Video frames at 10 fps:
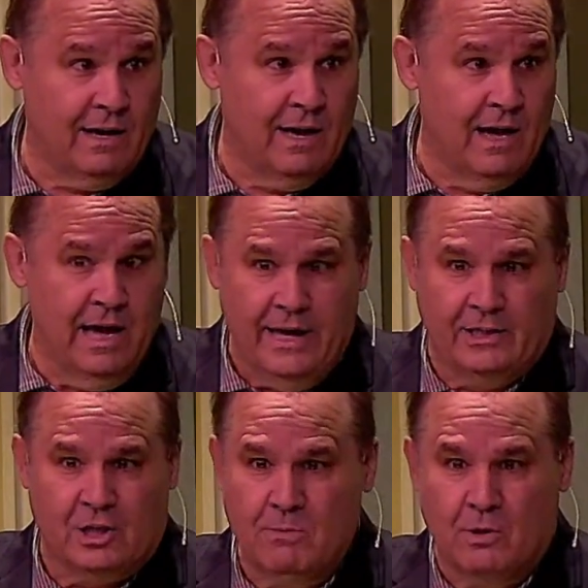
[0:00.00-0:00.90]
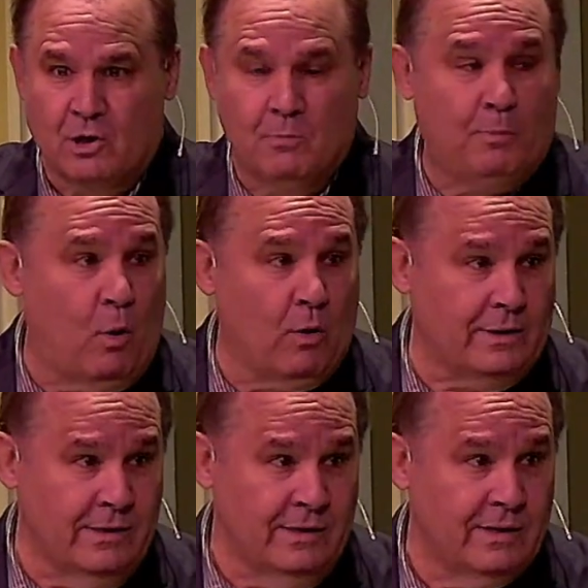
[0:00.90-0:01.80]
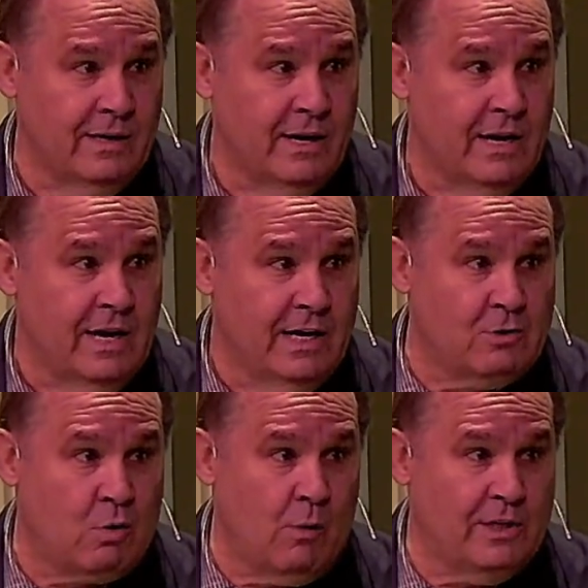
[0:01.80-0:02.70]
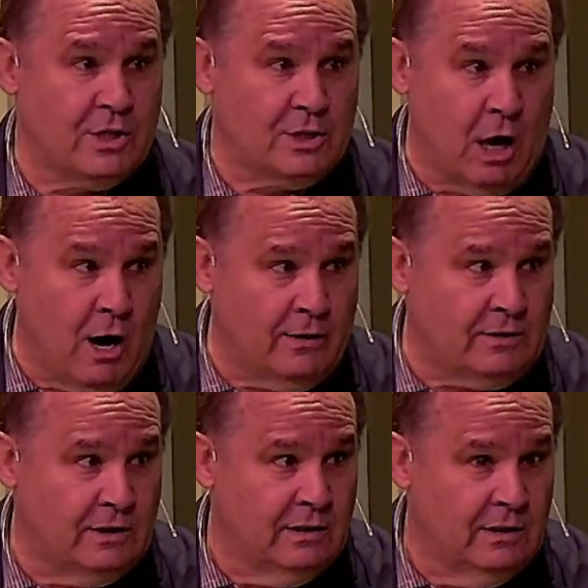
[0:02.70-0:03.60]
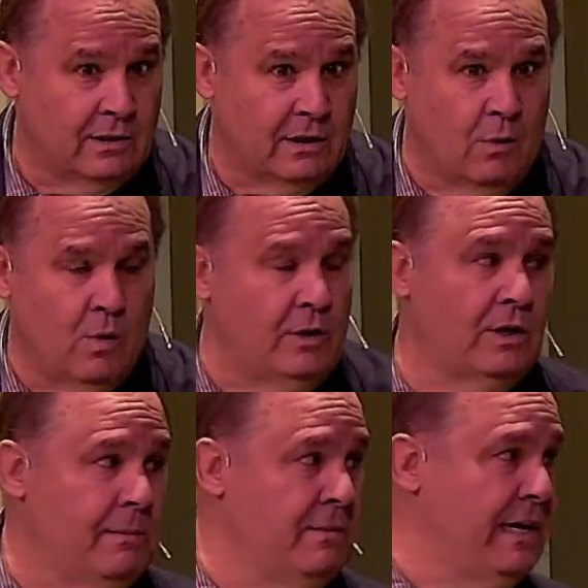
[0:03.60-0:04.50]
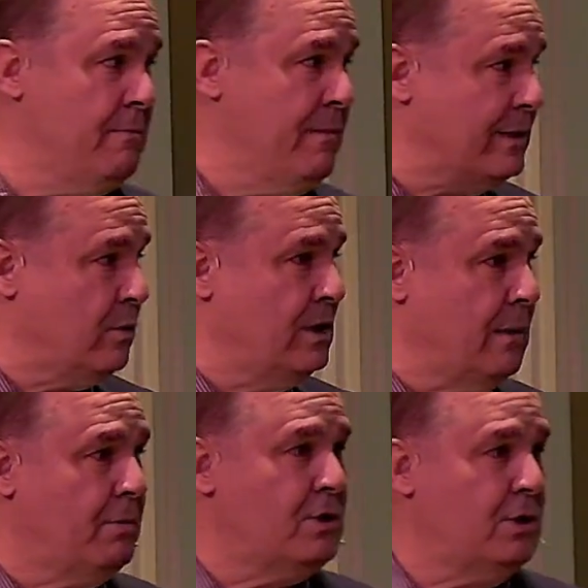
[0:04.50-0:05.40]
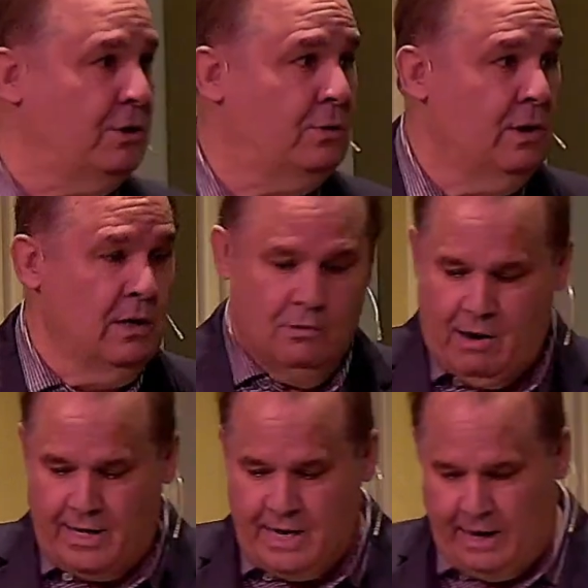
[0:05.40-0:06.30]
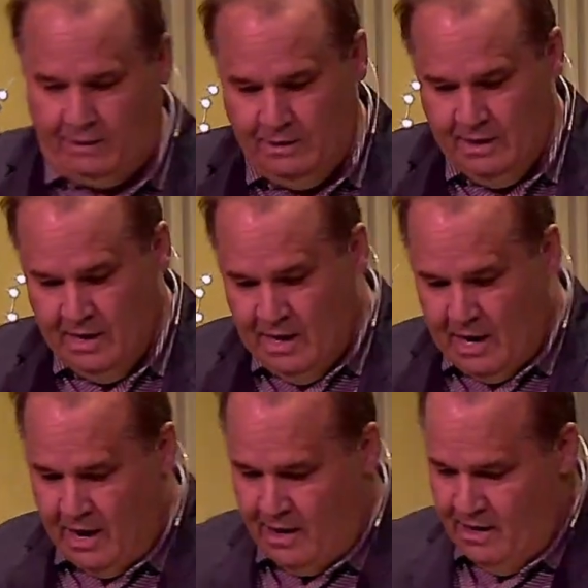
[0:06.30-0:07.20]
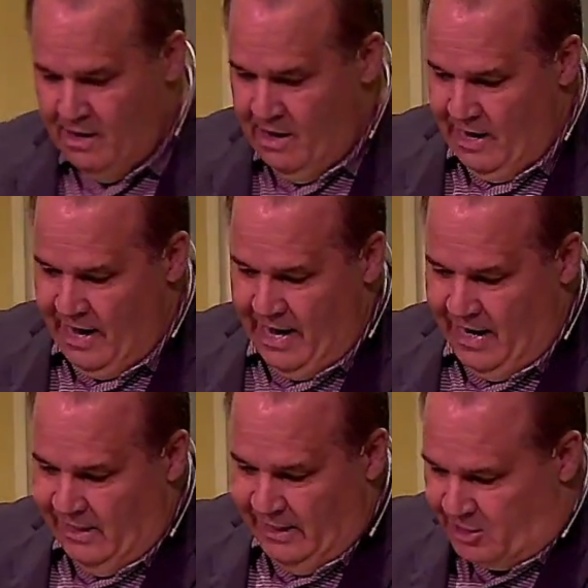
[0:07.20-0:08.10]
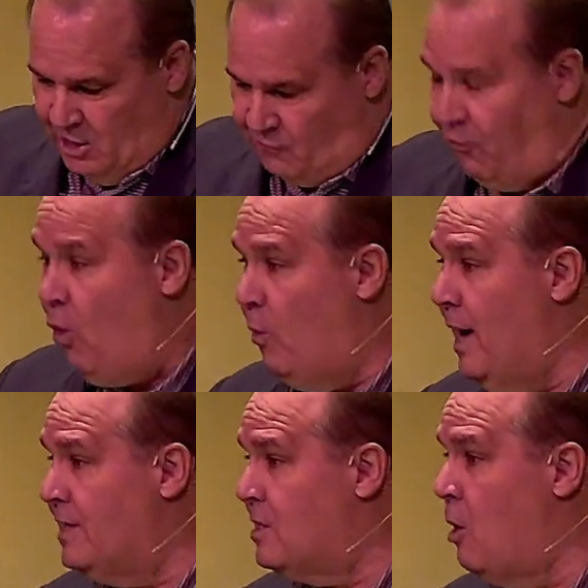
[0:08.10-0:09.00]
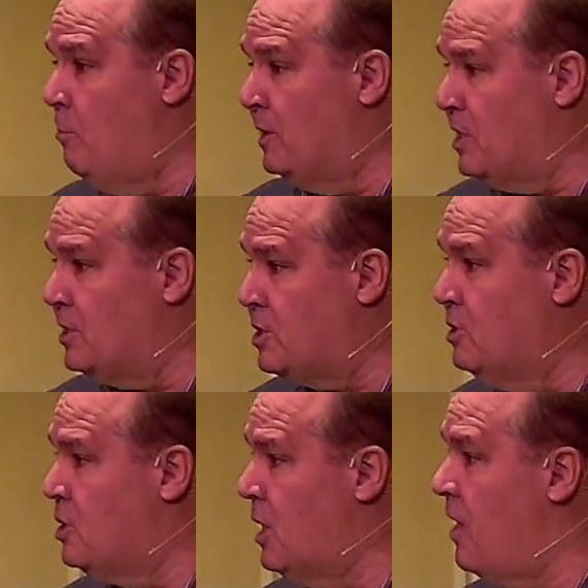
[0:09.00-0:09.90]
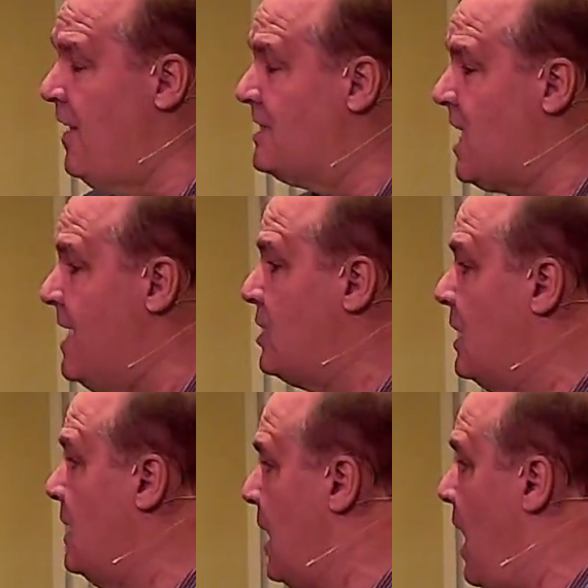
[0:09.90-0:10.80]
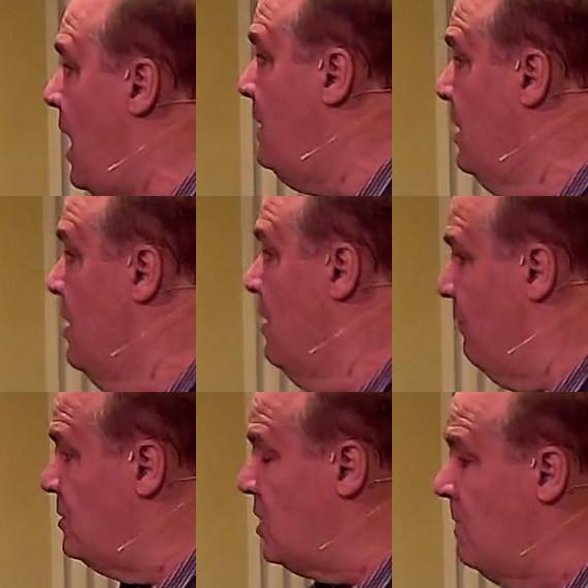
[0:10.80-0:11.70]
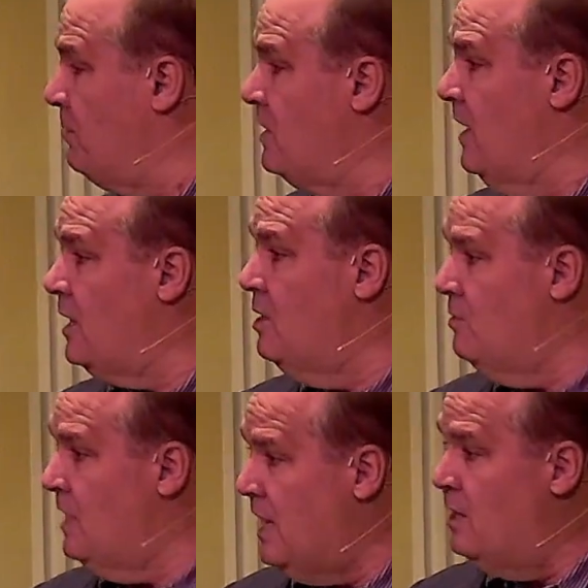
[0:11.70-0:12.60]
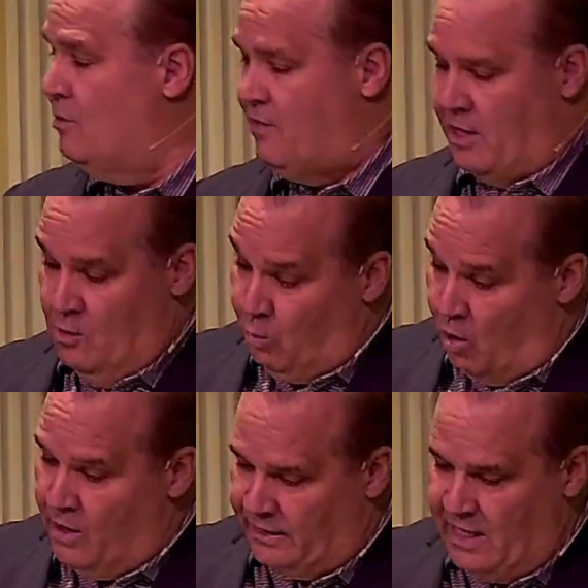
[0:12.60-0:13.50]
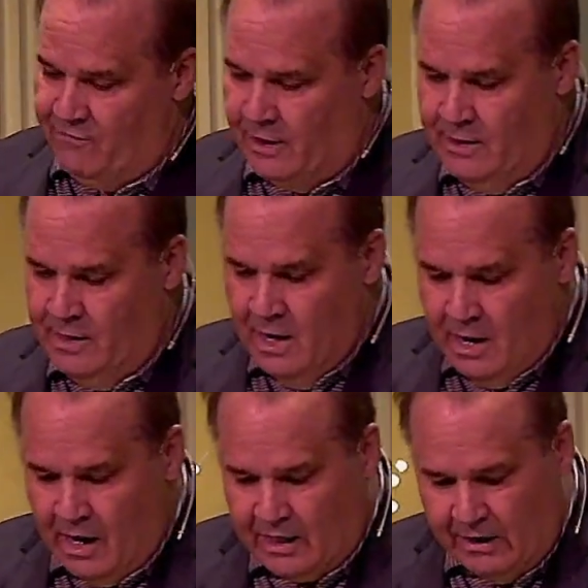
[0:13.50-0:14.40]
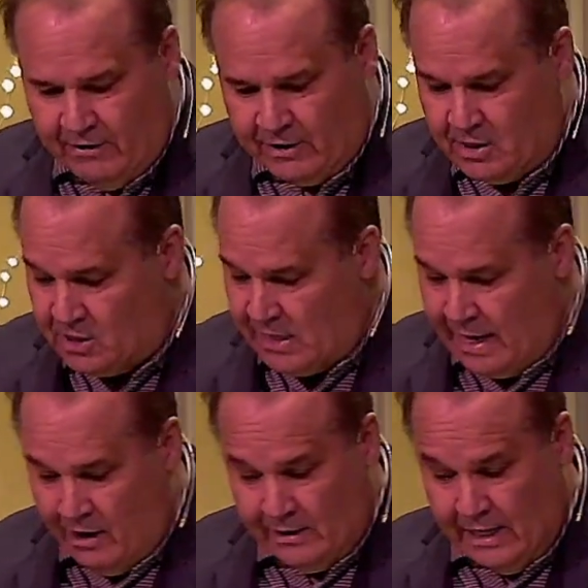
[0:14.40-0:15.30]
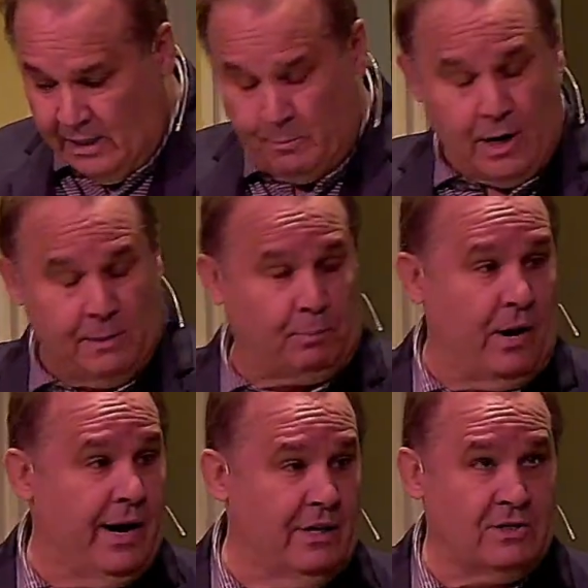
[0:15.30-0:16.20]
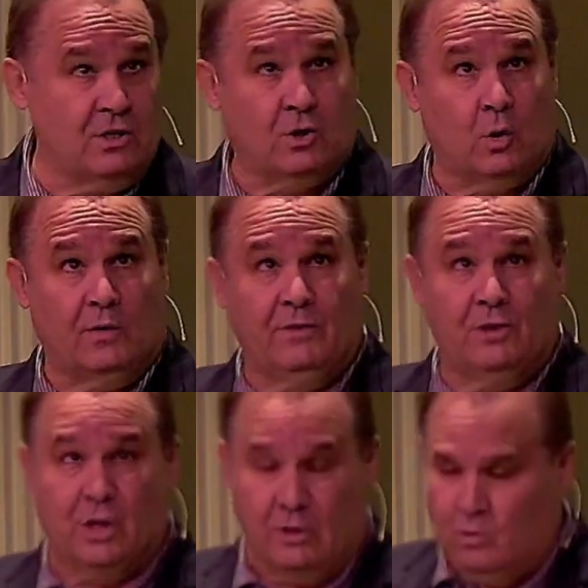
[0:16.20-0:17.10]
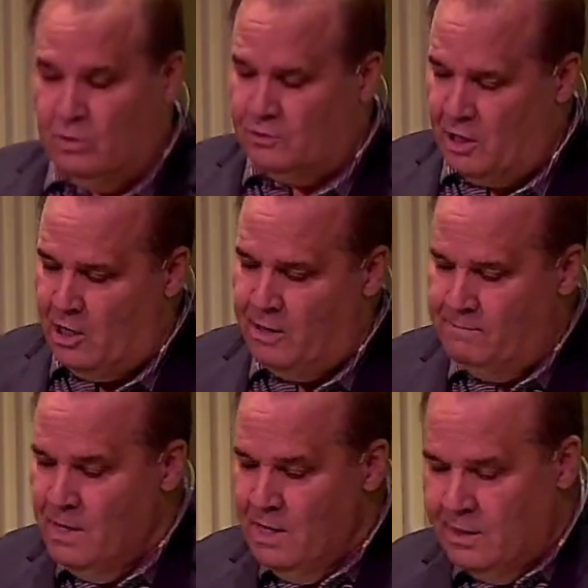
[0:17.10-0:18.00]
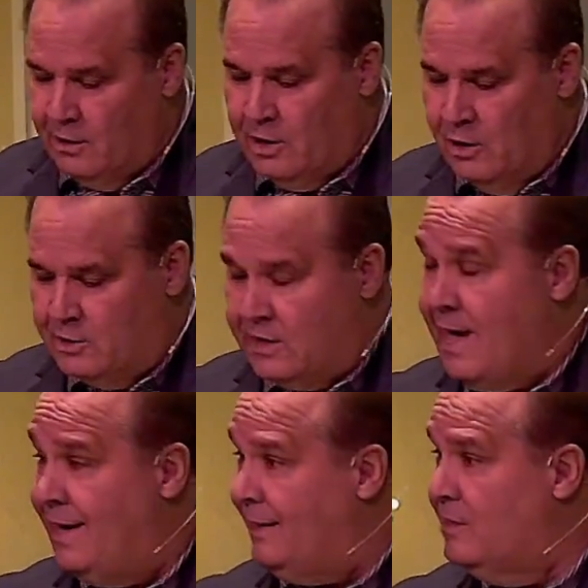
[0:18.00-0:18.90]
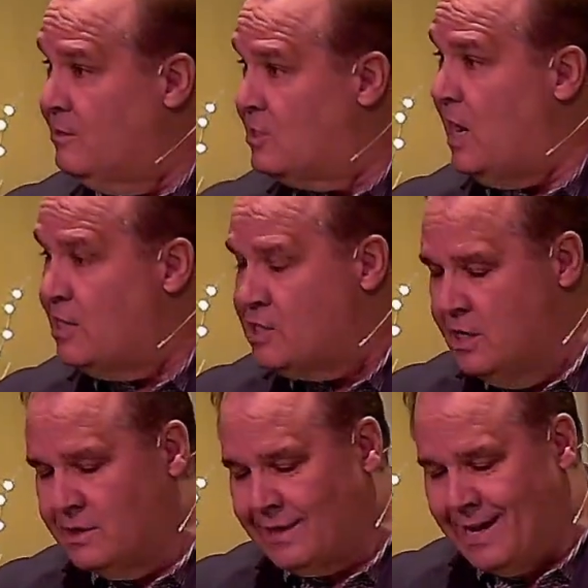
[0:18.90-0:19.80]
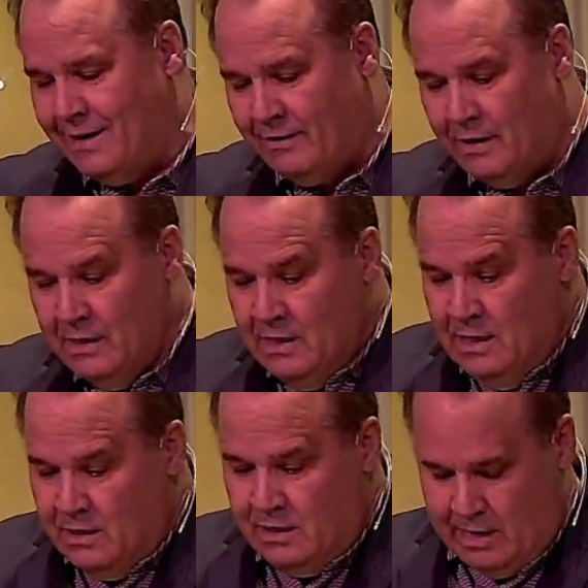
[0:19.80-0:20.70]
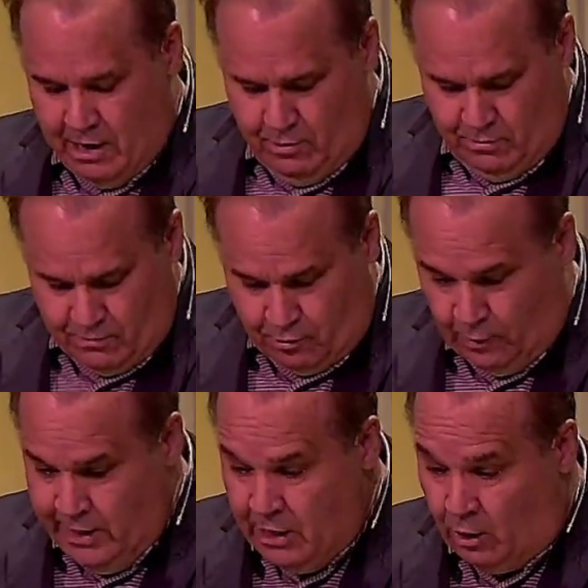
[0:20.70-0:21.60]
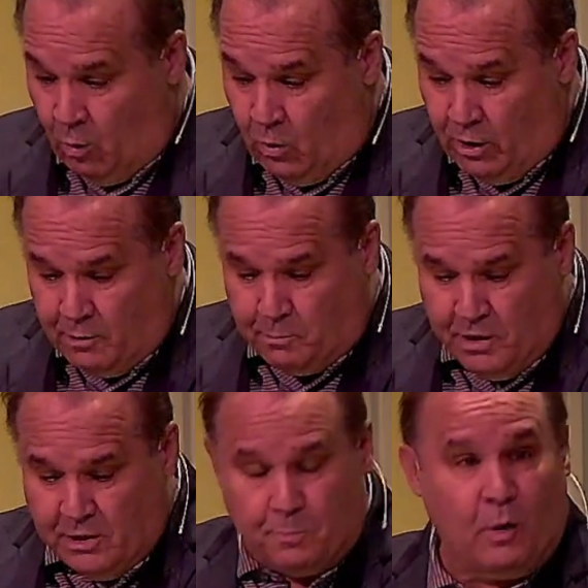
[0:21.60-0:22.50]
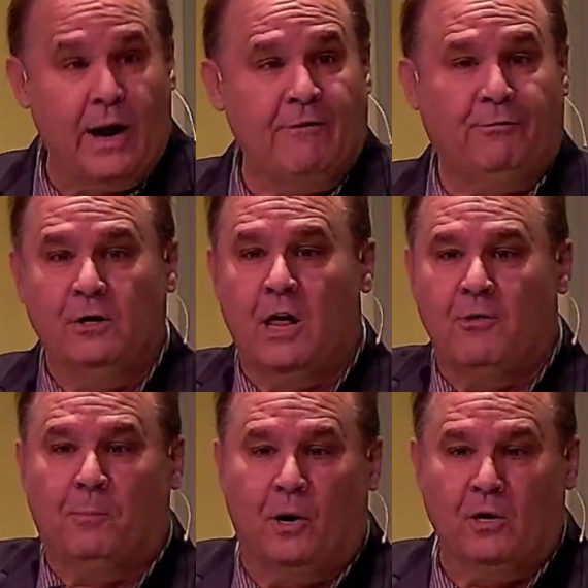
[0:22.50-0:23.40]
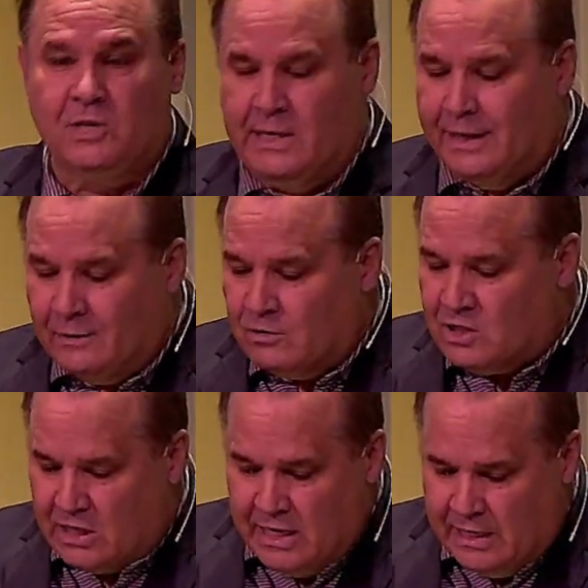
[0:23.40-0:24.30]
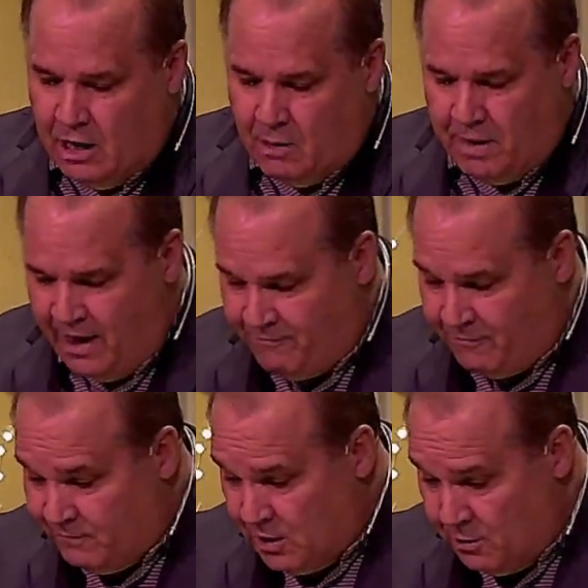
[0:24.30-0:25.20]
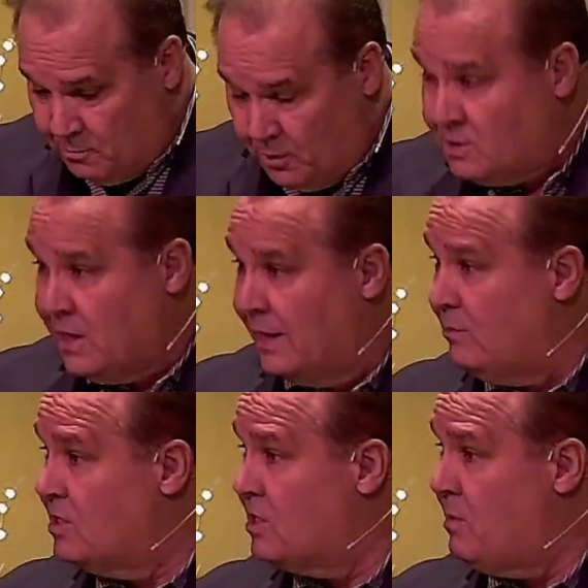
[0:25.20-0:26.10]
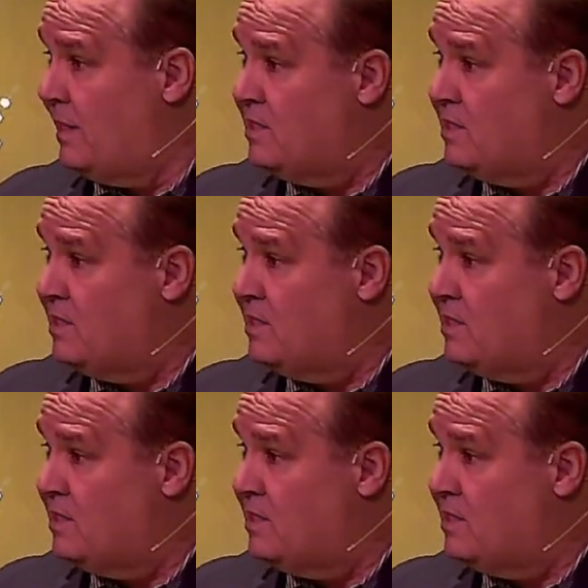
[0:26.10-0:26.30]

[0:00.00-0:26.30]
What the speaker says: It's the most important. It's where we start, and we don't even need to mess with number two right now. He lists these four ways, though. Petitions, you know, that's asking God for something that you need or that you want even. Give us this day our daily bread. Prayers is sort of a general term. You use that. Intercession, kind of a, you know, three nickel word. But it's praying for another person, interceding on behalf of another person, like when somebody's